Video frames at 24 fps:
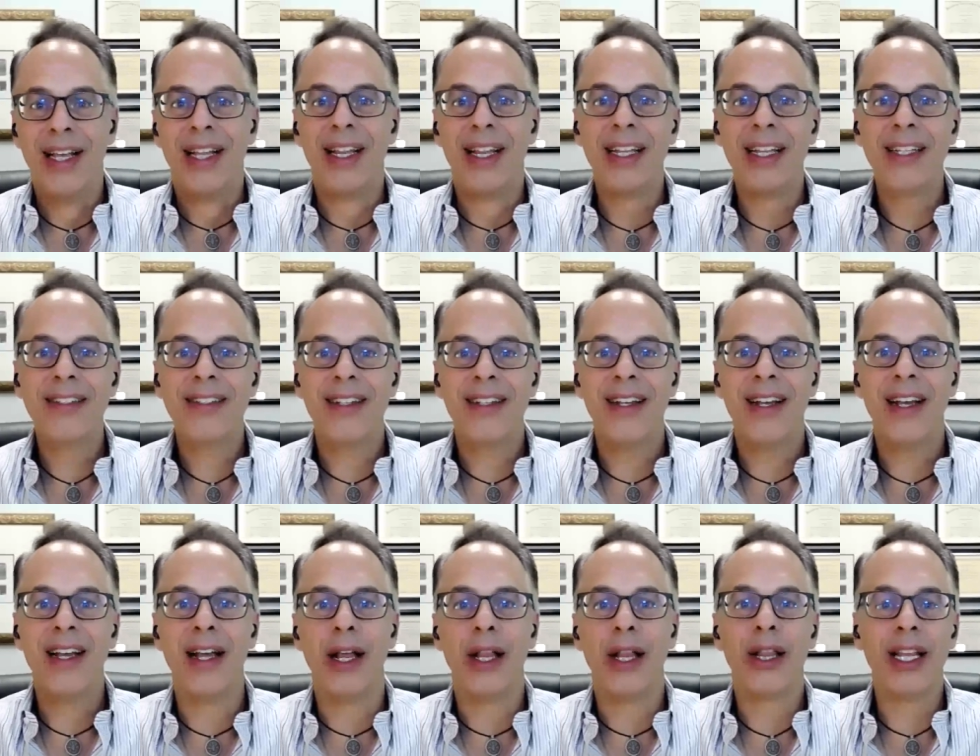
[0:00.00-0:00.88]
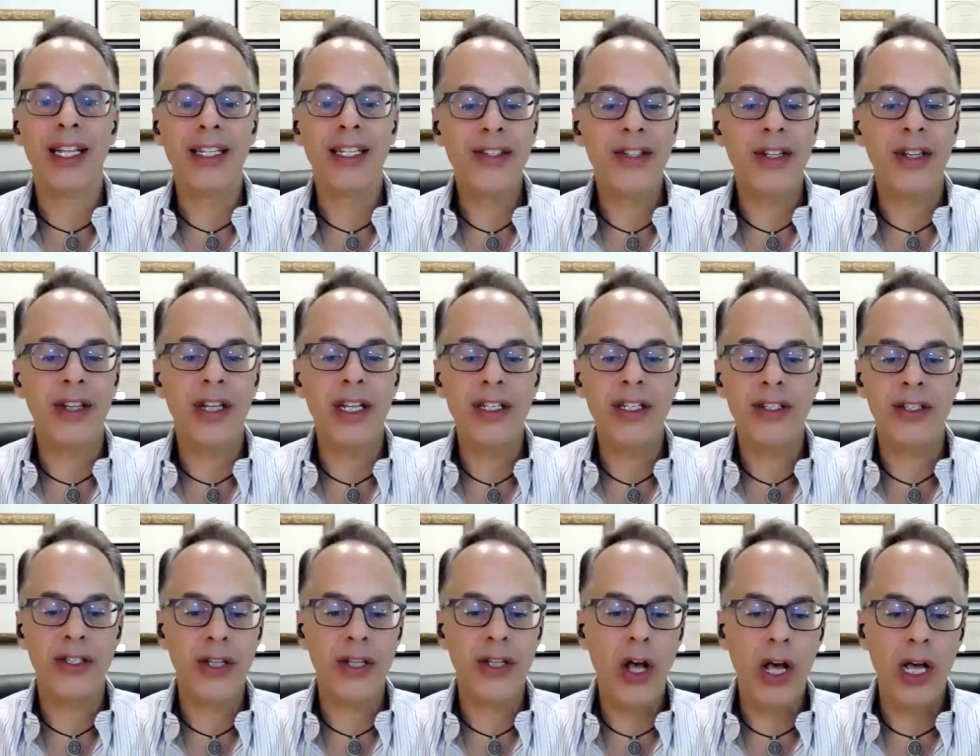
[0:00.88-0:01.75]
Let's
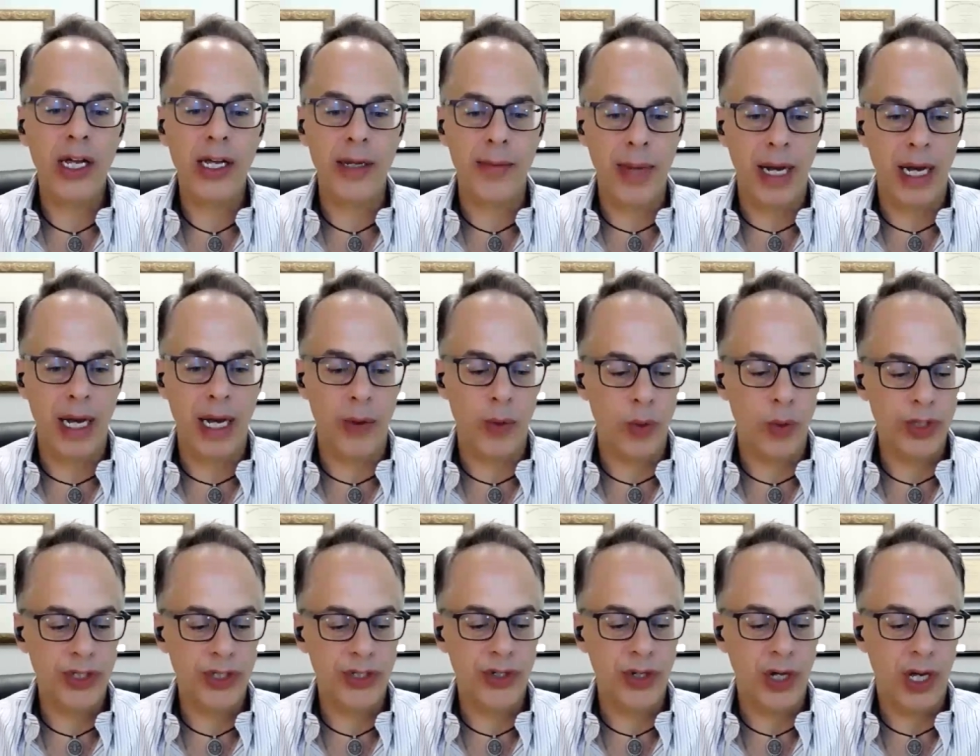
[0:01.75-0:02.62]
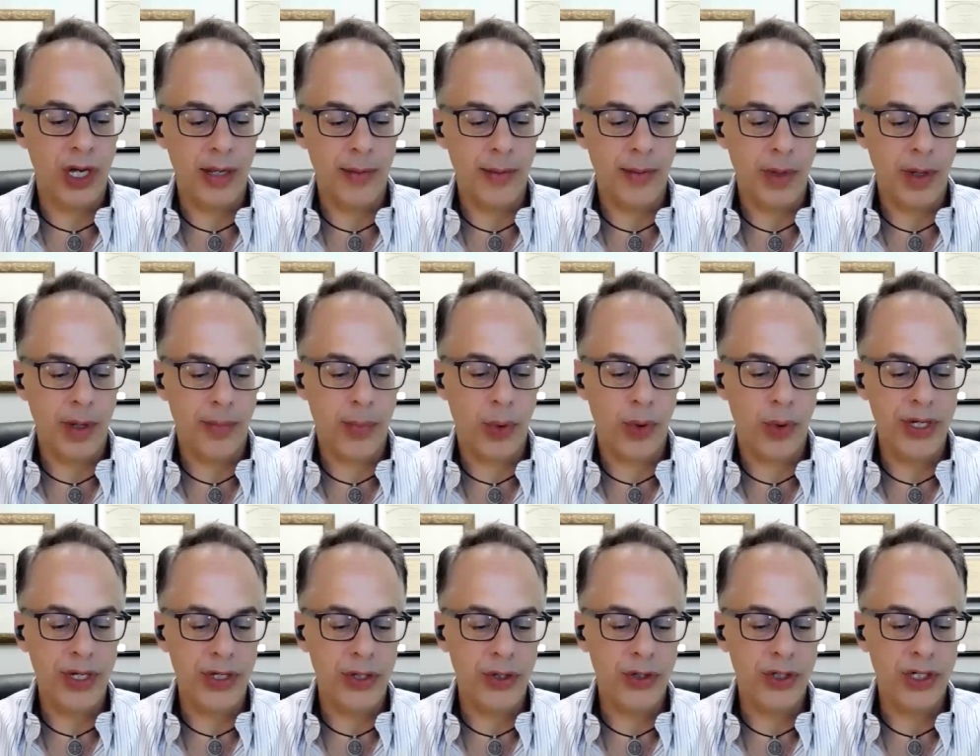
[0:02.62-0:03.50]
talk about what a
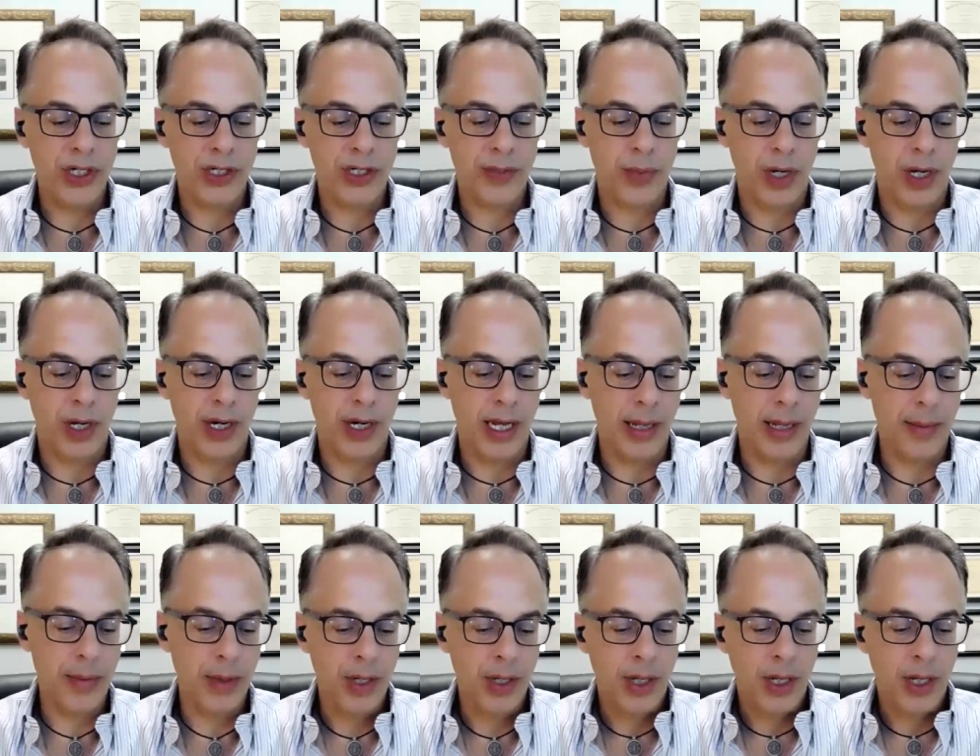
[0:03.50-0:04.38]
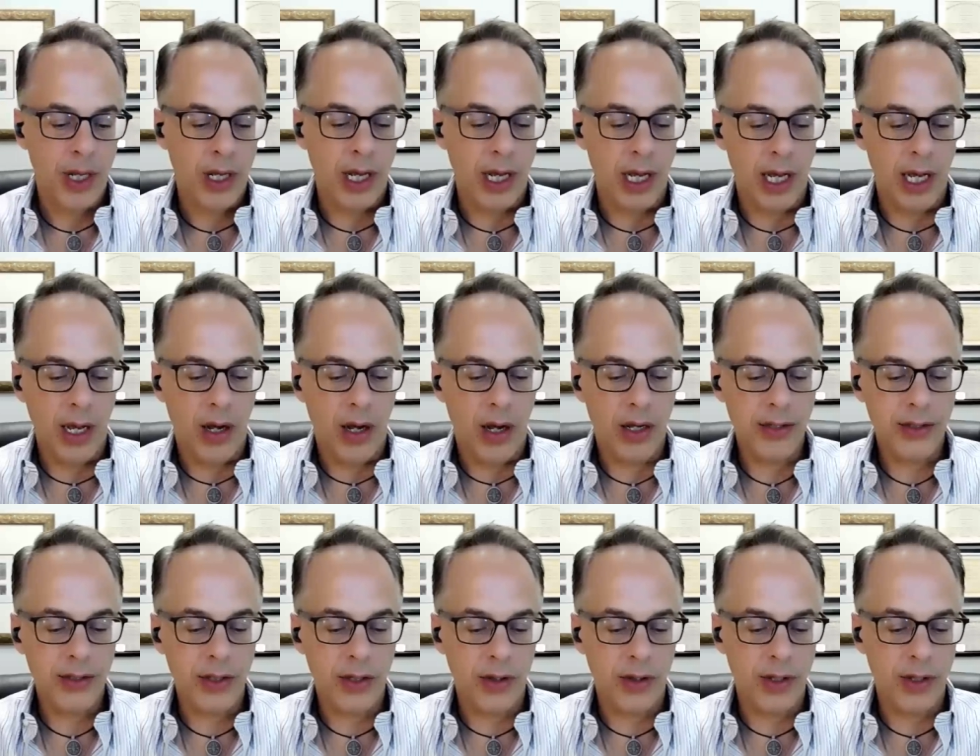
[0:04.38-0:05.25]
point you just brought up.
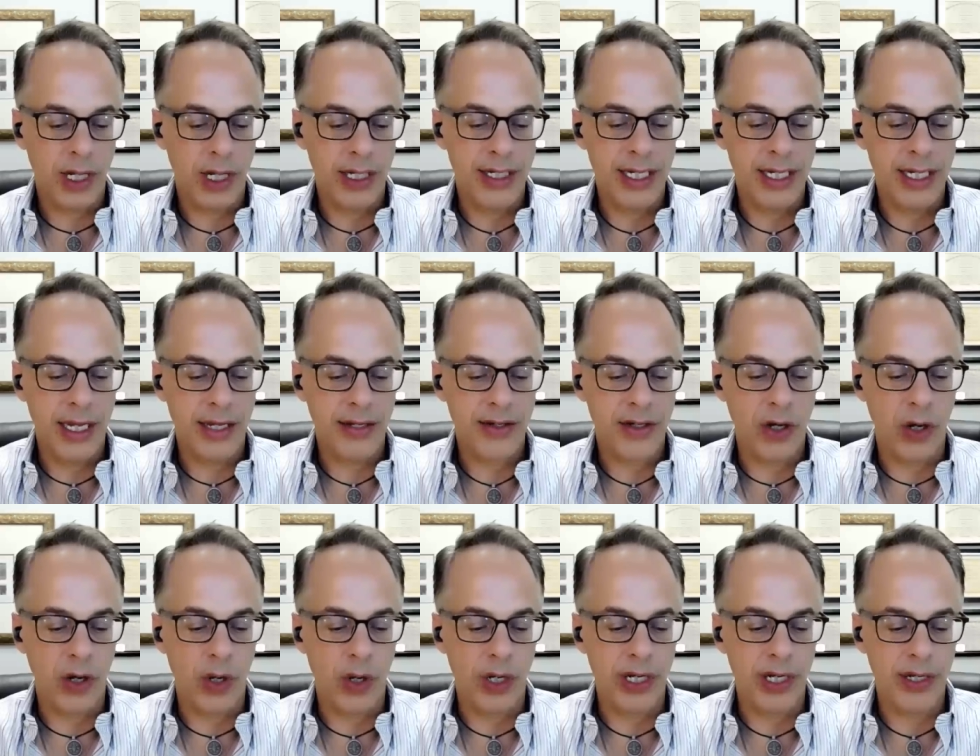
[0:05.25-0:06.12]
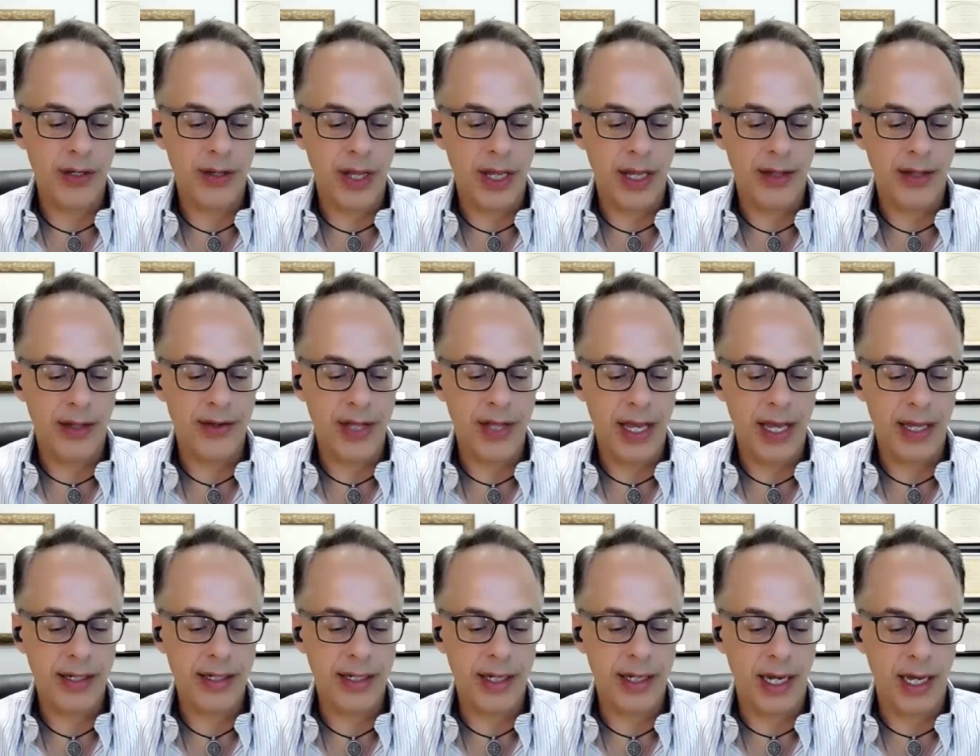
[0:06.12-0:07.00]
Also, a DSO is
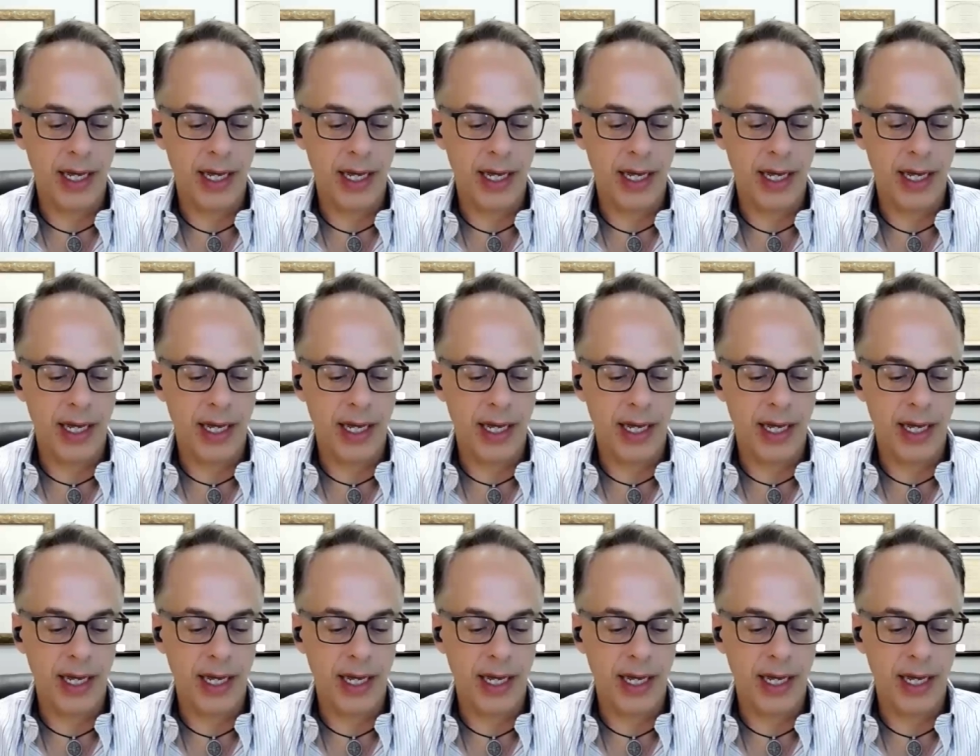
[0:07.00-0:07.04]
that